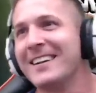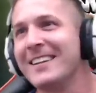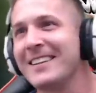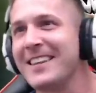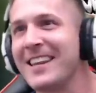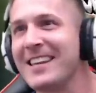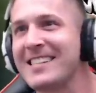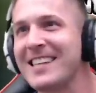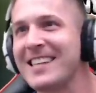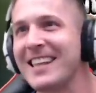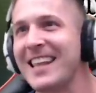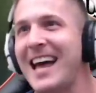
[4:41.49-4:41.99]

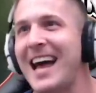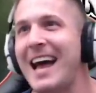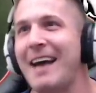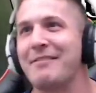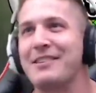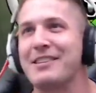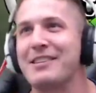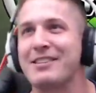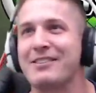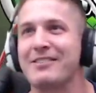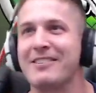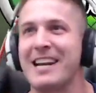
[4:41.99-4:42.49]
This live
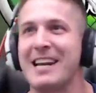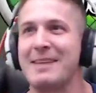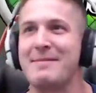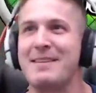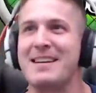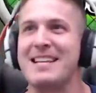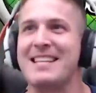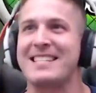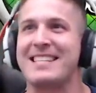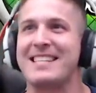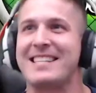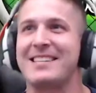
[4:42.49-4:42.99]
stream
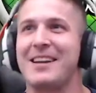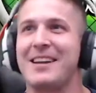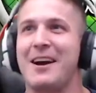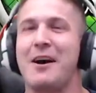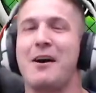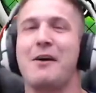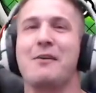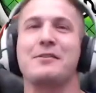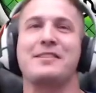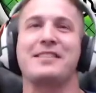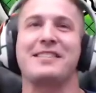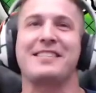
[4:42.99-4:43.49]
is
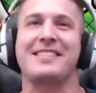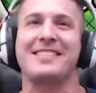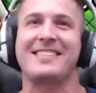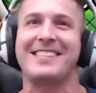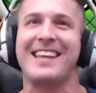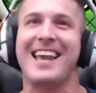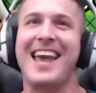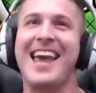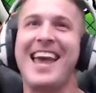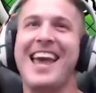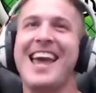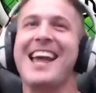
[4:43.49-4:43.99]
so
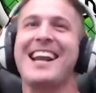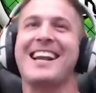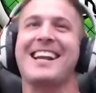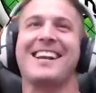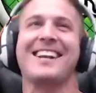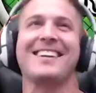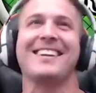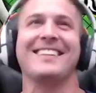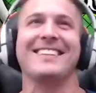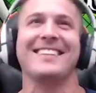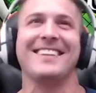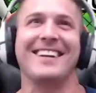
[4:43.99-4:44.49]
sick!
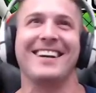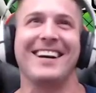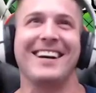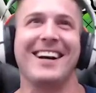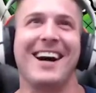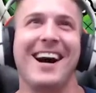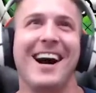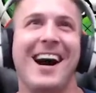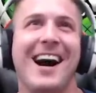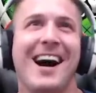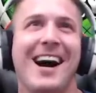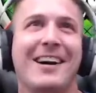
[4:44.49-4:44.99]

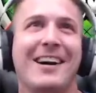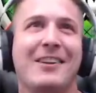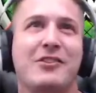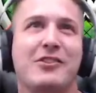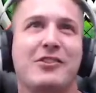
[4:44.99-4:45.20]
Ah,